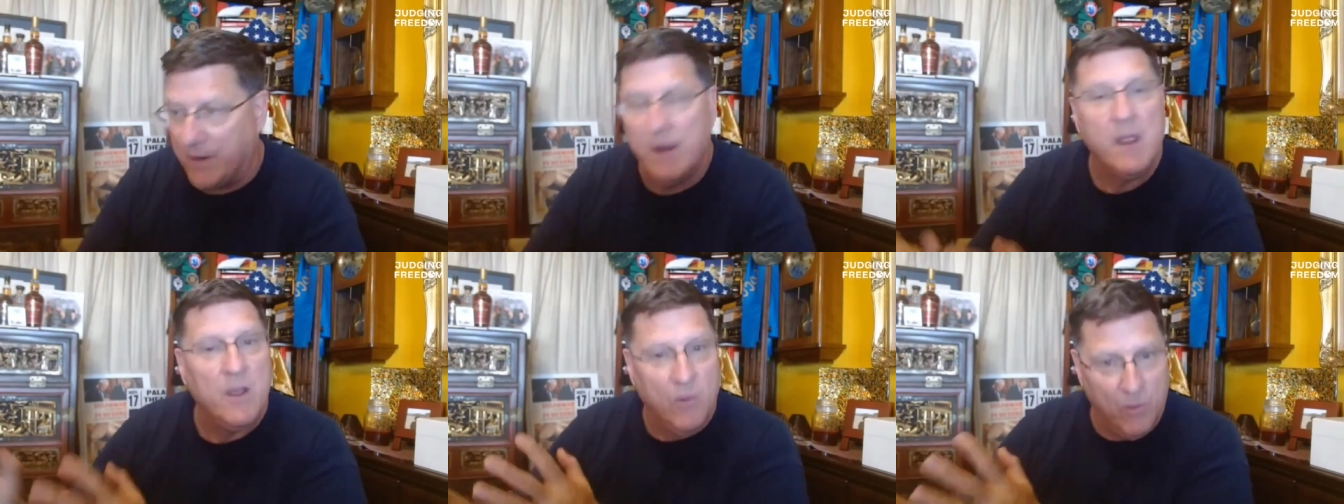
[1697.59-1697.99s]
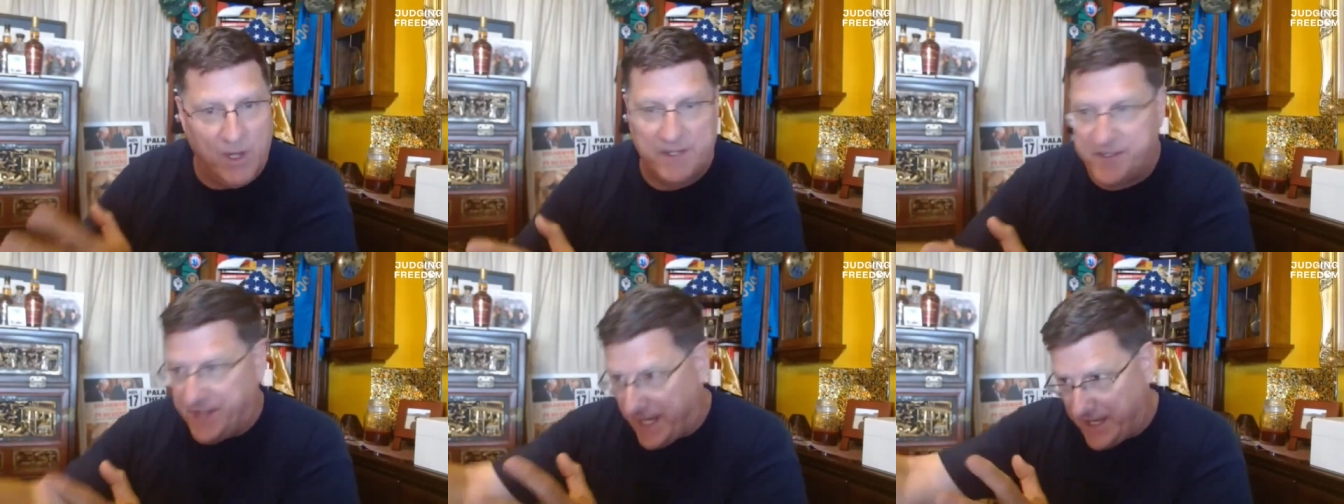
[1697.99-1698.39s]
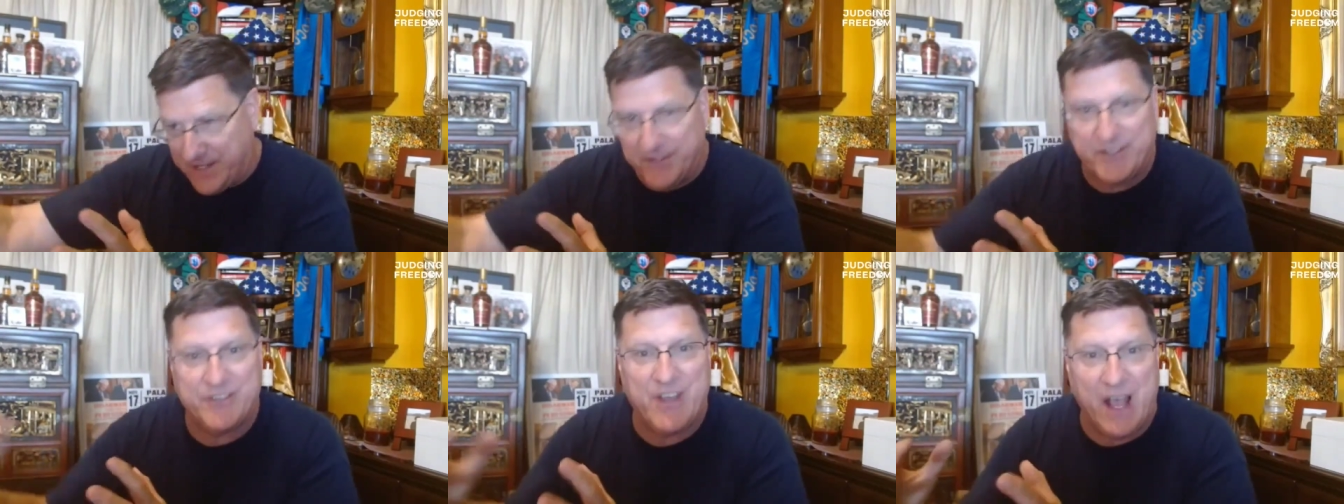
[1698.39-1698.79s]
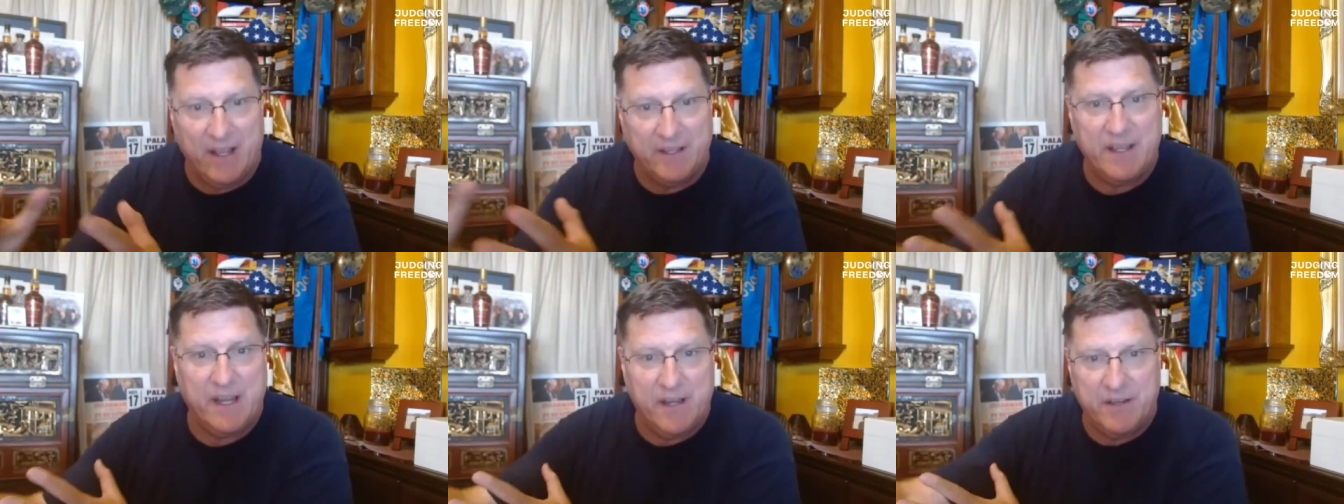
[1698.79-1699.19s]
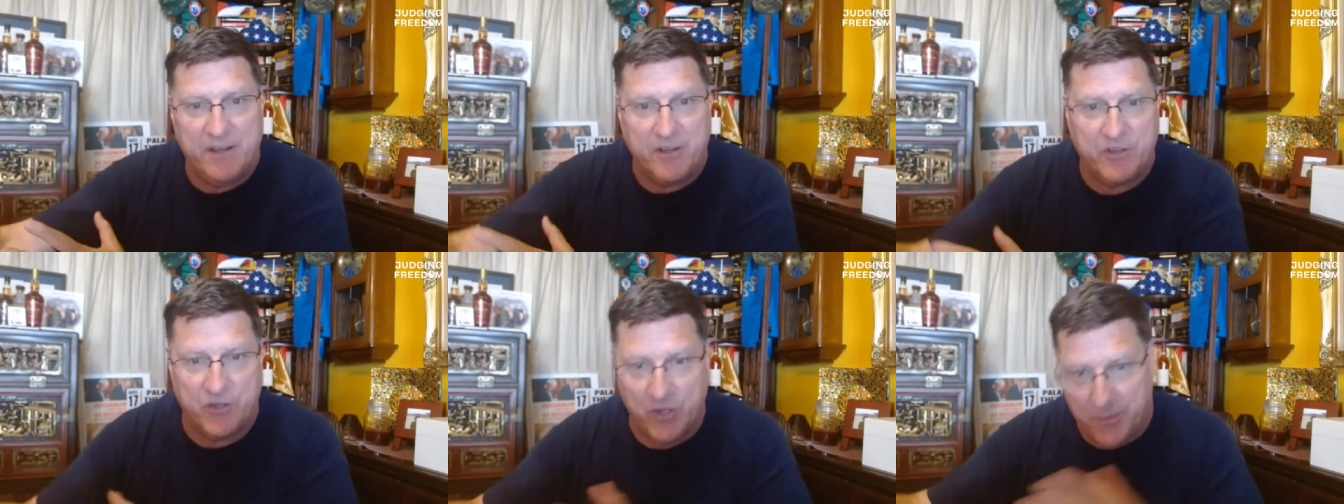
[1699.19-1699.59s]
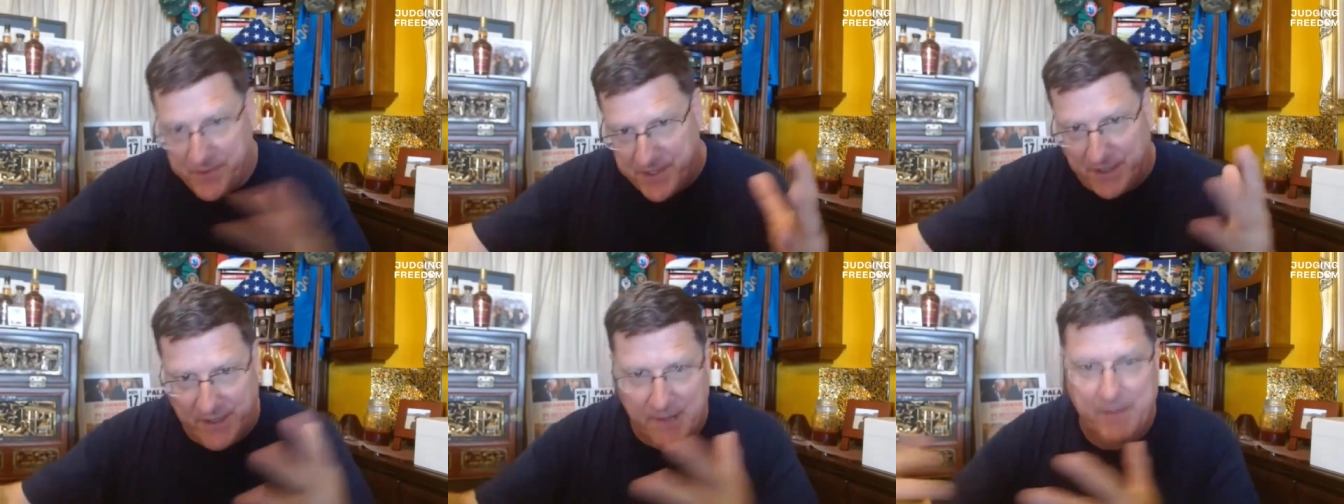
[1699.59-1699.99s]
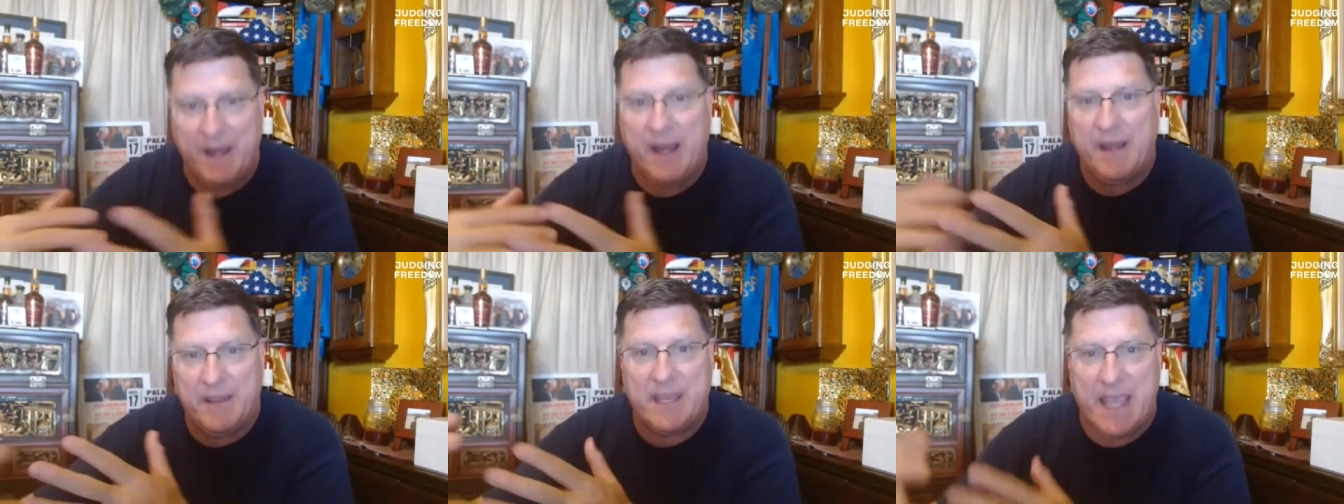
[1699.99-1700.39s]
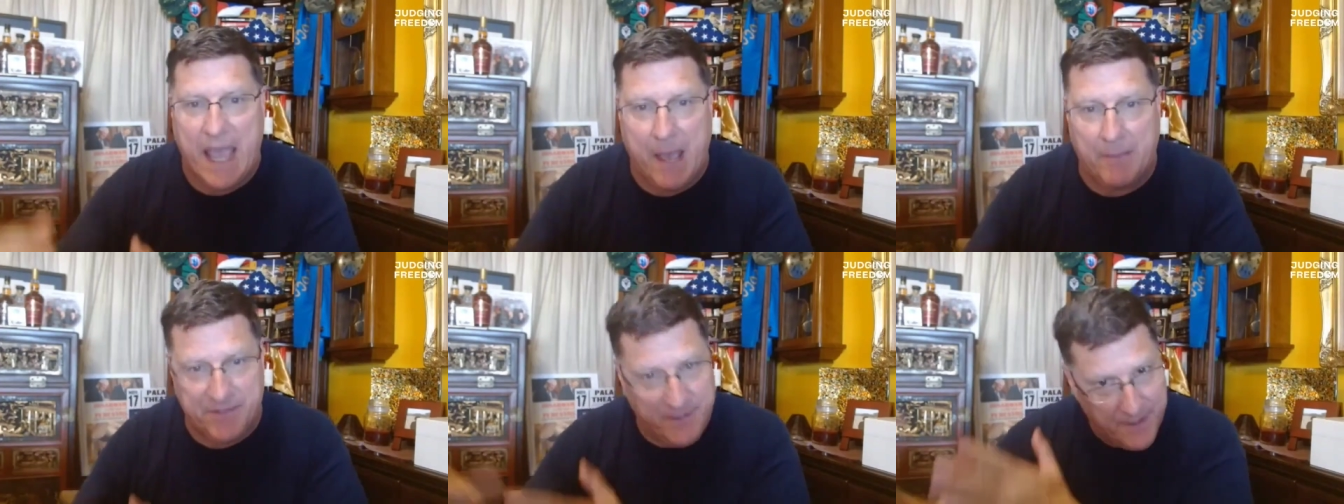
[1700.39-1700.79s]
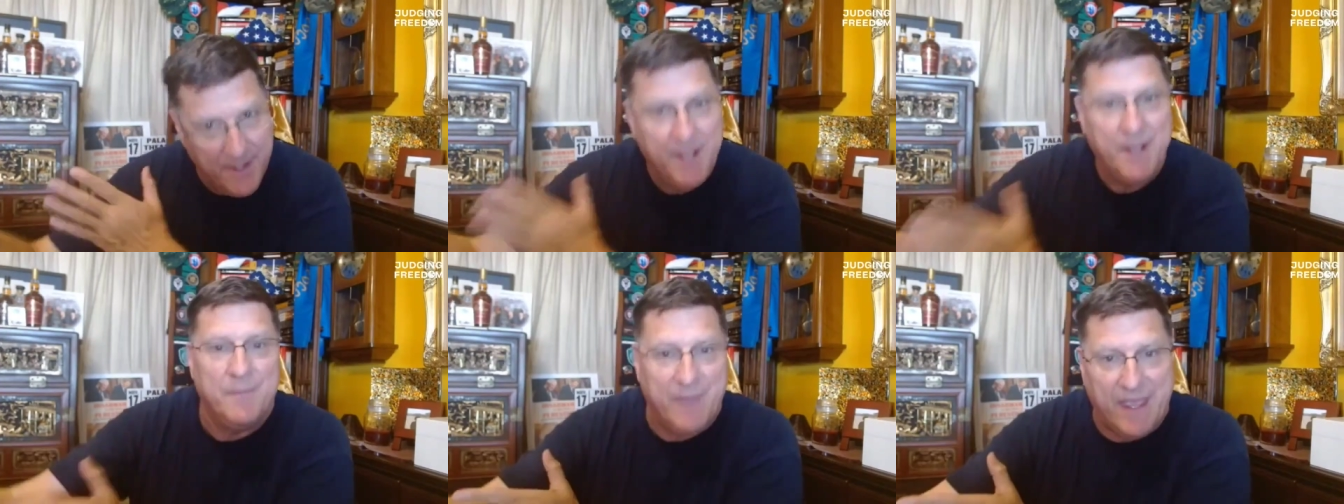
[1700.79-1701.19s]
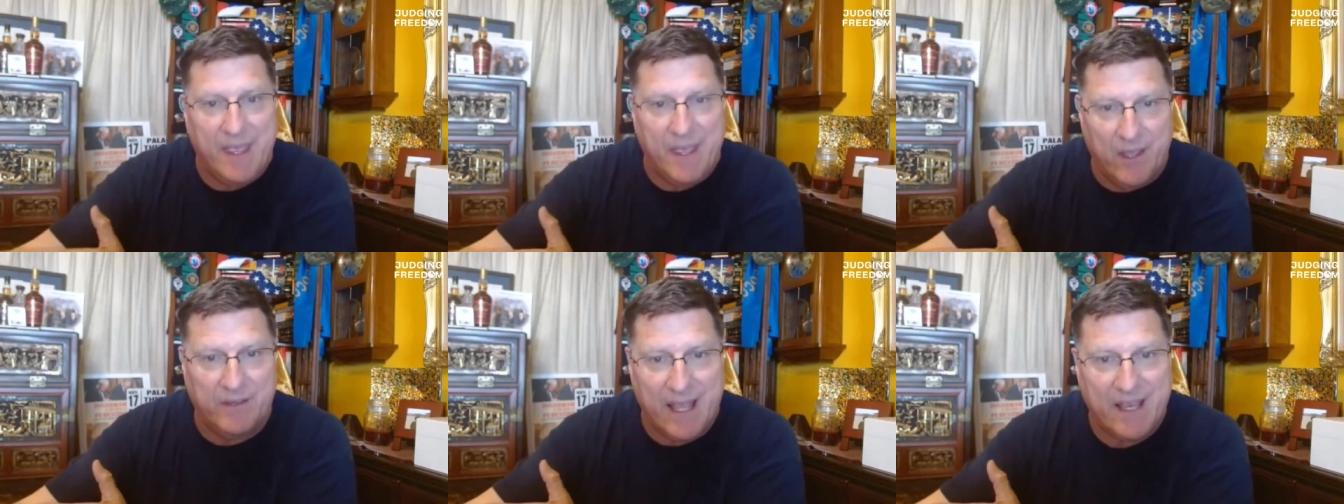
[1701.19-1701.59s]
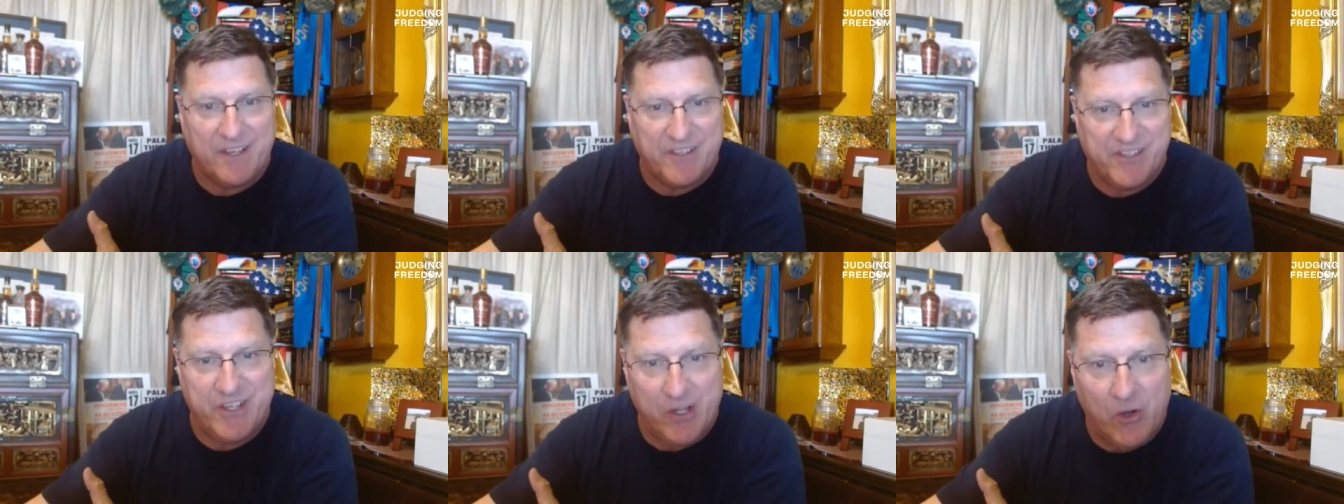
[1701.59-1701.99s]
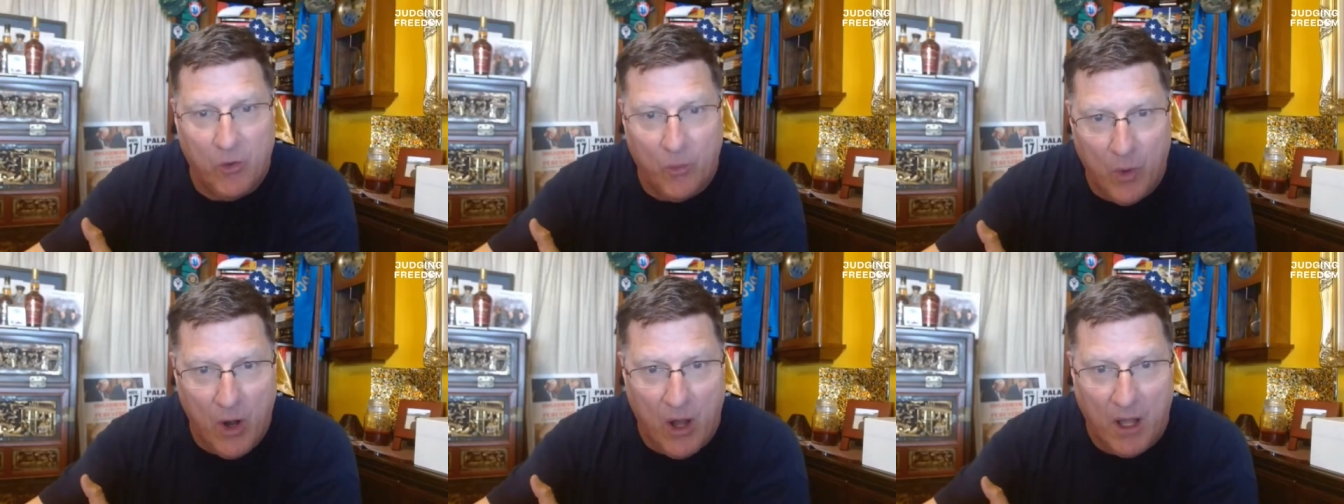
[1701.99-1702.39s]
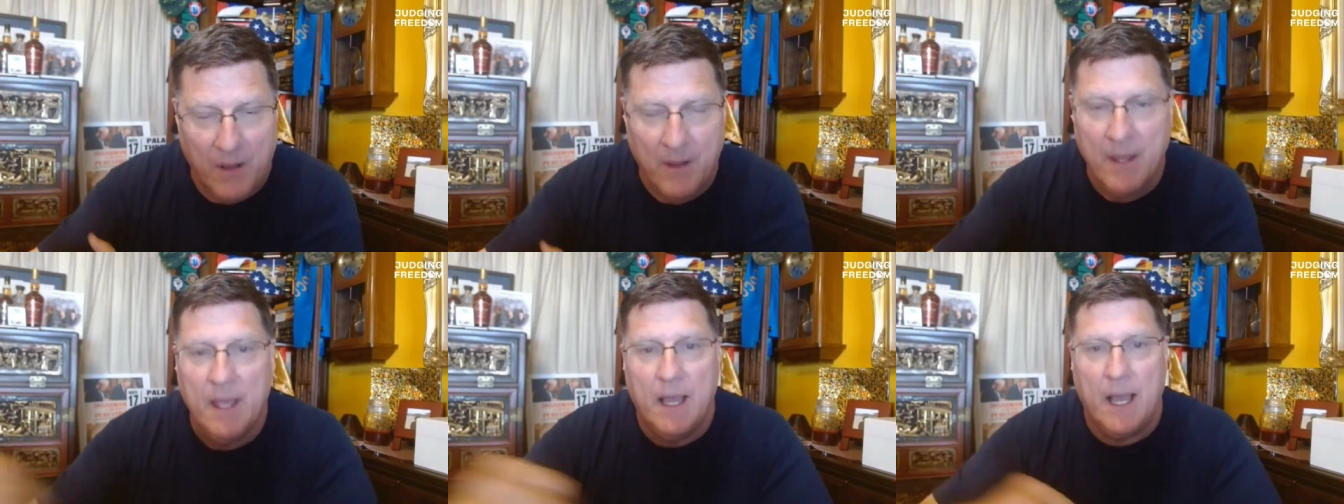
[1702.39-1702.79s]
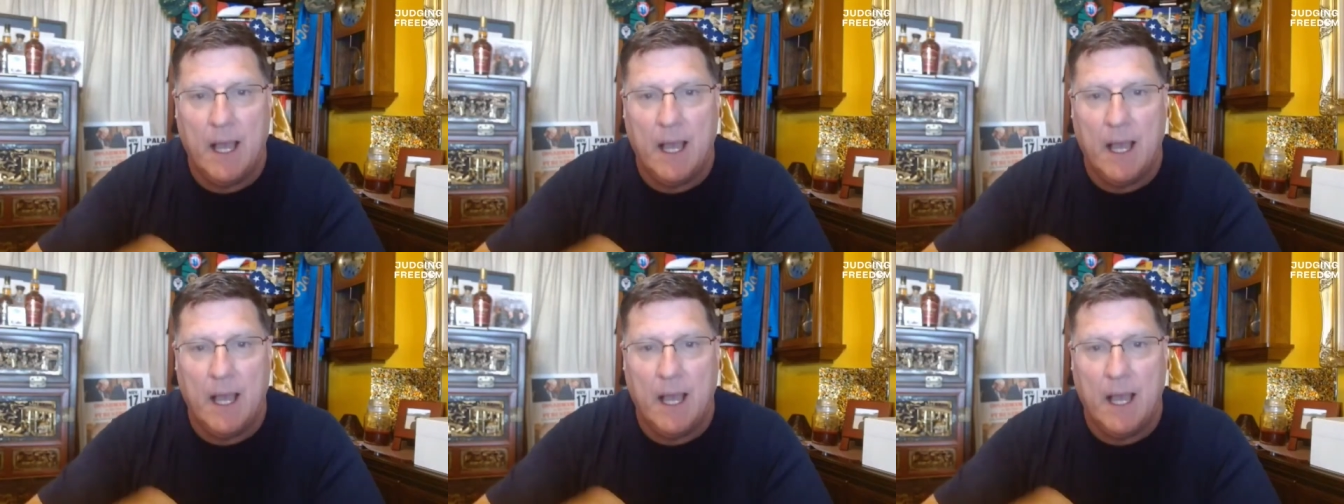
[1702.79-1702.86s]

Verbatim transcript: where once they consolidated their troops, eliminated the gaps, they held like a steel wall.